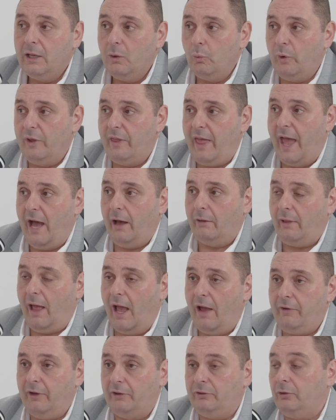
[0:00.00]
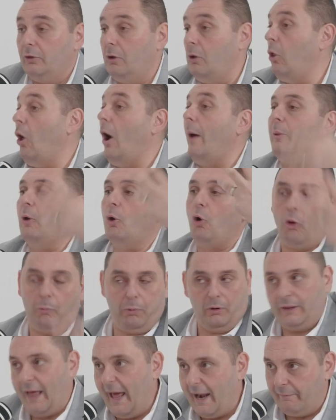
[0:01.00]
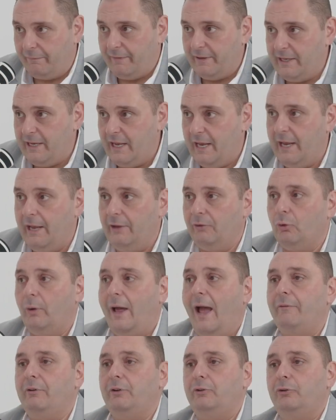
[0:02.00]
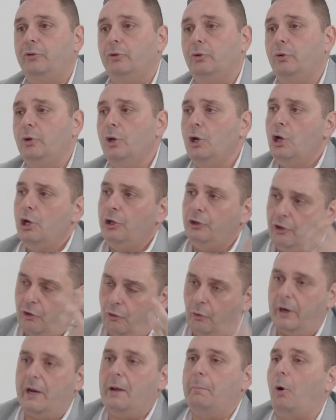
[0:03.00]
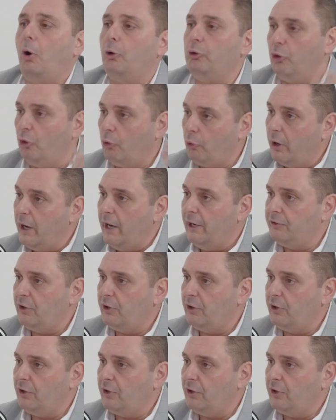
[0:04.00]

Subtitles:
without having to climb the corporate ladder for years or having to do degree upon degree.